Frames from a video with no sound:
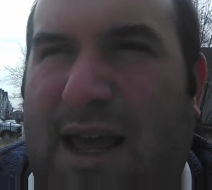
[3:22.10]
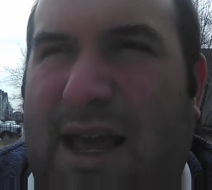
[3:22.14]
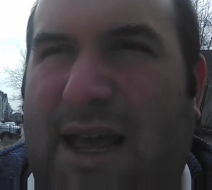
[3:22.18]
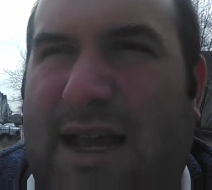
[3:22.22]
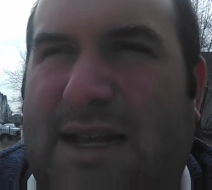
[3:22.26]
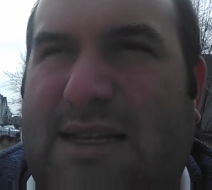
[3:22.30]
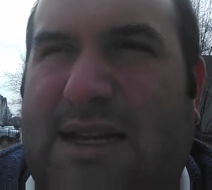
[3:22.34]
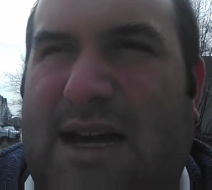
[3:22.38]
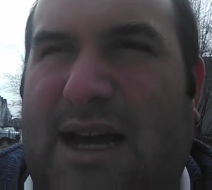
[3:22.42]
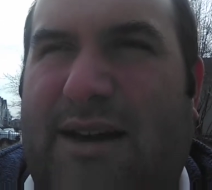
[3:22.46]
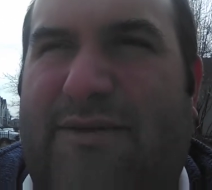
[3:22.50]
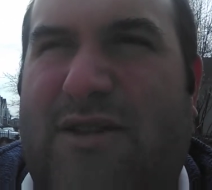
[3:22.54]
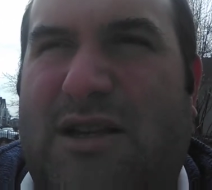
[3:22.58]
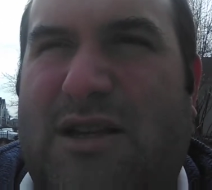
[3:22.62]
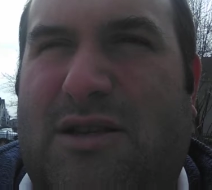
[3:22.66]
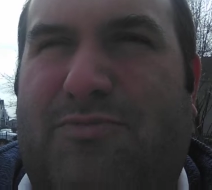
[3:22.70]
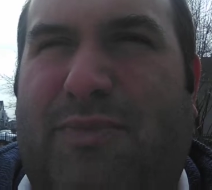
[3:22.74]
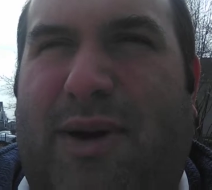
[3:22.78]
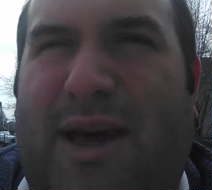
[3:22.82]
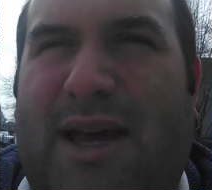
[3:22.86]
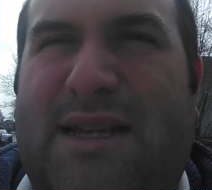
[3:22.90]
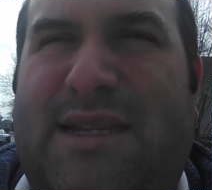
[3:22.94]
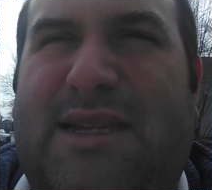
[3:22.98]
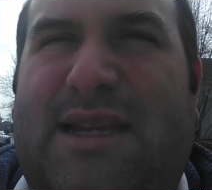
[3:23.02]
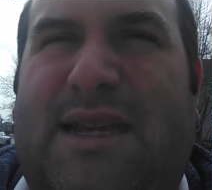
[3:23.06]
it's kind of this
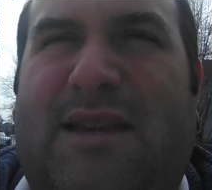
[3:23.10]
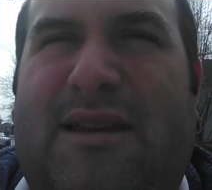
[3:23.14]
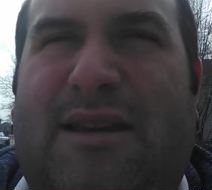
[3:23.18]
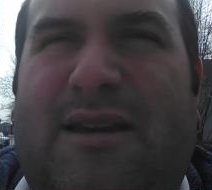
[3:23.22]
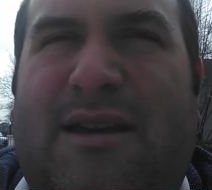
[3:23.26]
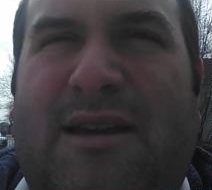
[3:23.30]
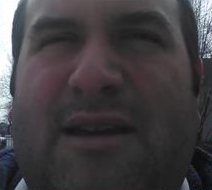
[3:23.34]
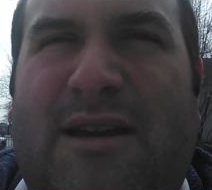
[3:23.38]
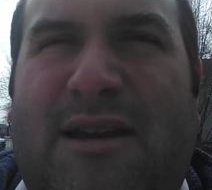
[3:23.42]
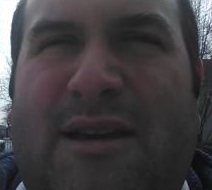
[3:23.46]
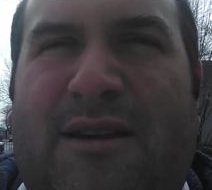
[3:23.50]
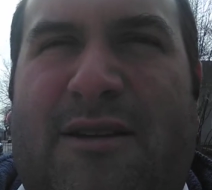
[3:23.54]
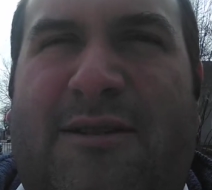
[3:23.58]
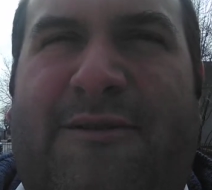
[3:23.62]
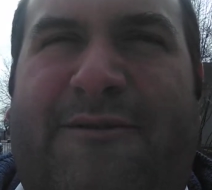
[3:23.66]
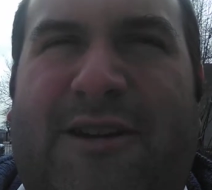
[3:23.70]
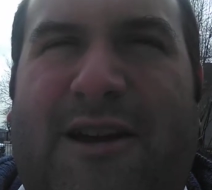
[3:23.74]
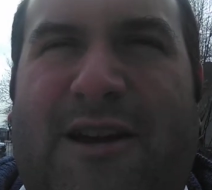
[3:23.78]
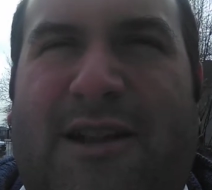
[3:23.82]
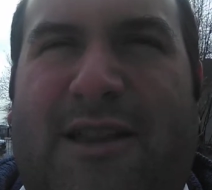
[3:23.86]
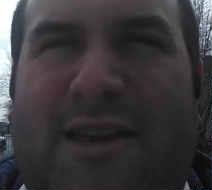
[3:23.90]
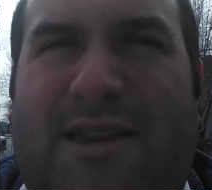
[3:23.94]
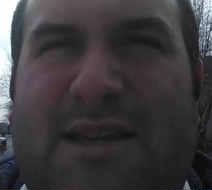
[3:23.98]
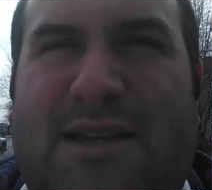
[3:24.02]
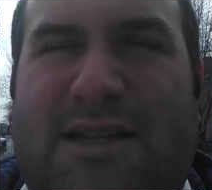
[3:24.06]
pesky
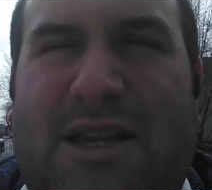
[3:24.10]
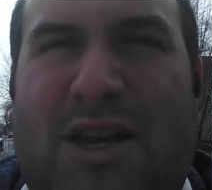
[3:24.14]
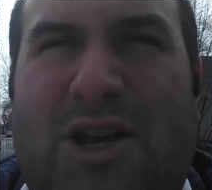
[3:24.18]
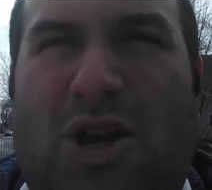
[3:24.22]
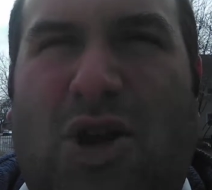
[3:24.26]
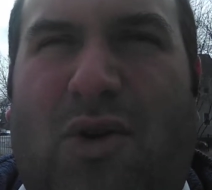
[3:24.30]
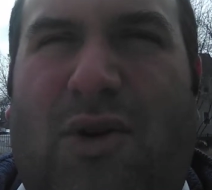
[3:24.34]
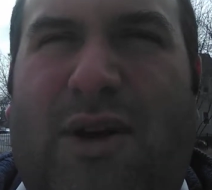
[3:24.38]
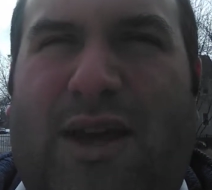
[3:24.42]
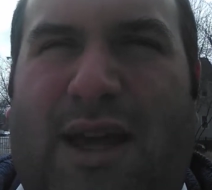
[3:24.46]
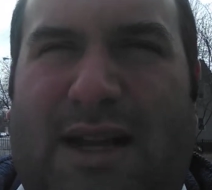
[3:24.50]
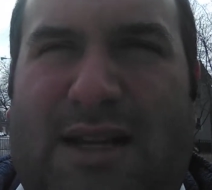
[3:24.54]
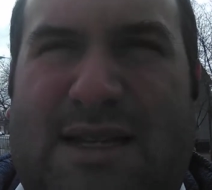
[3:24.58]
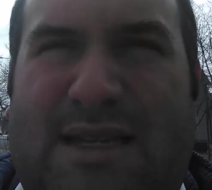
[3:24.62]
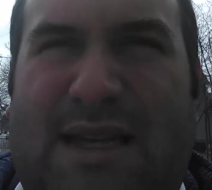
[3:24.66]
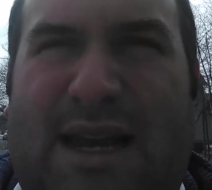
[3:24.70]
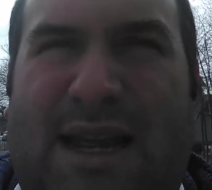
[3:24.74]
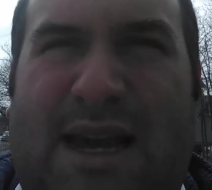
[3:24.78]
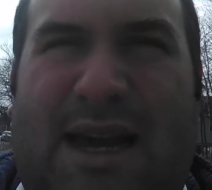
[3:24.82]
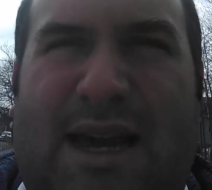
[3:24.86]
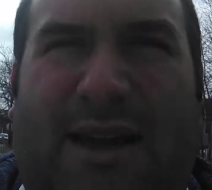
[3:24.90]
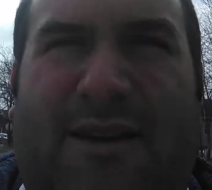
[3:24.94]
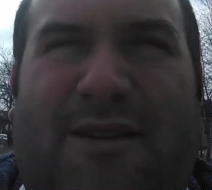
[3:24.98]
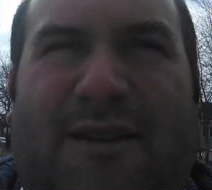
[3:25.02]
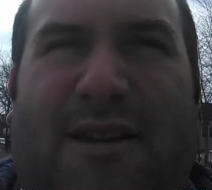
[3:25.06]
feeling, this annoyance that
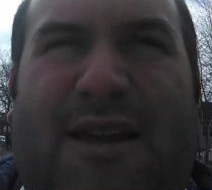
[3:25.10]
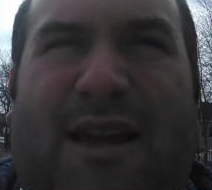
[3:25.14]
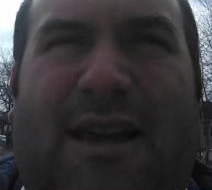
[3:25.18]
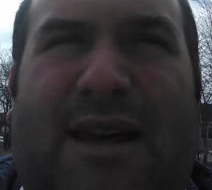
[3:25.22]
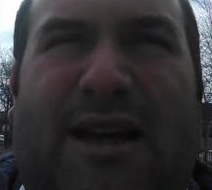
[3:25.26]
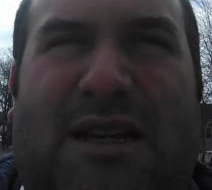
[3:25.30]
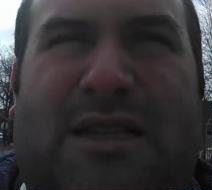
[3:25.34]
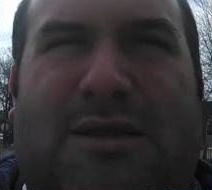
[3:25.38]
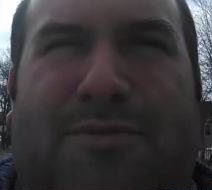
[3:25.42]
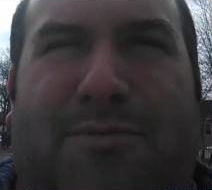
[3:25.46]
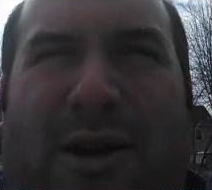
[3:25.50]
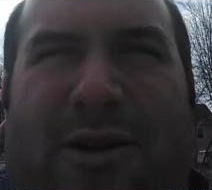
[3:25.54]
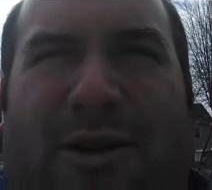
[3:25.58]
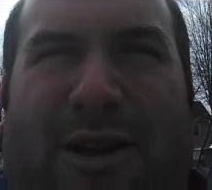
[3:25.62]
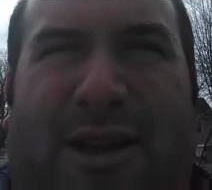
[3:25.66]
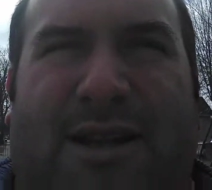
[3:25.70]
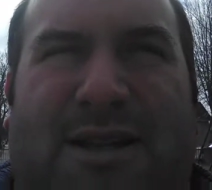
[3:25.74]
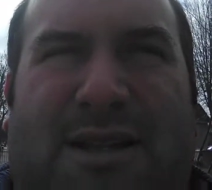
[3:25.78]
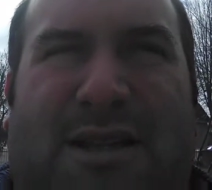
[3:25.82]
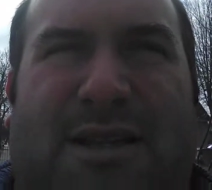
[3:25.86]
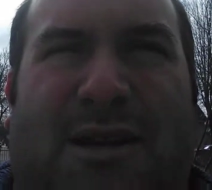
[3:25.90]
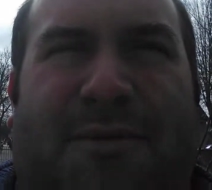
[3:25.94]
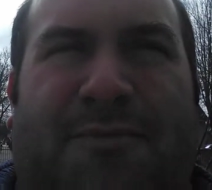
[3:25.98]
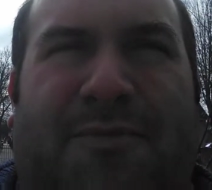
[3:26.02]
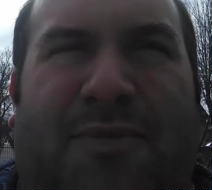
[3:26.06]
I
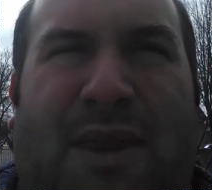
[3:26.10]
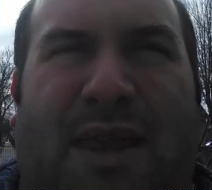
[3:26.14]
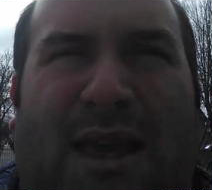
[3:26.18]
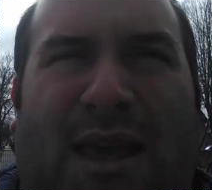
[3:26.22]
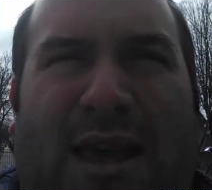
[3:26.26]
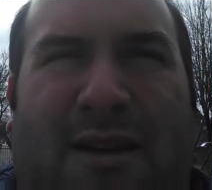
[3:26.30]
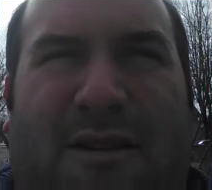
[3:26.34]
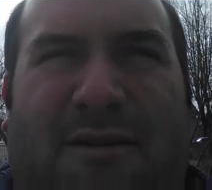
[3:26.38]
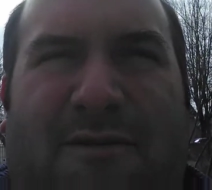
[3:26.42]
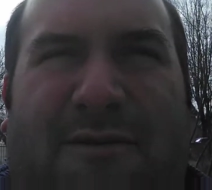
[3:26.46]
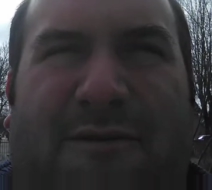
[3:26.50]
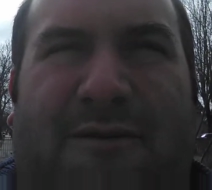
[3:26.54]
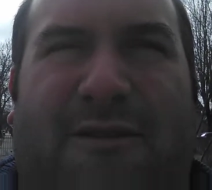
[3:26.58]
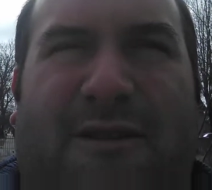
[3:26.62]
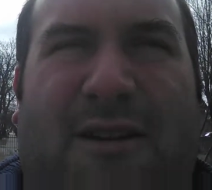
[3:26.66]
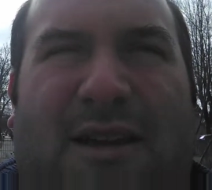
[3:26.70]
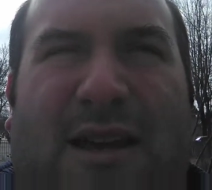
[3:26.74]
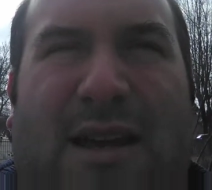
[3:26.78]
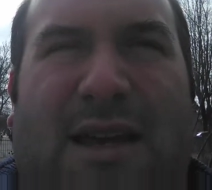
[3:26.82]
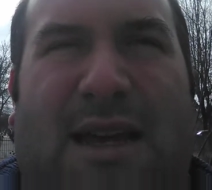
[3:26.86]
experience if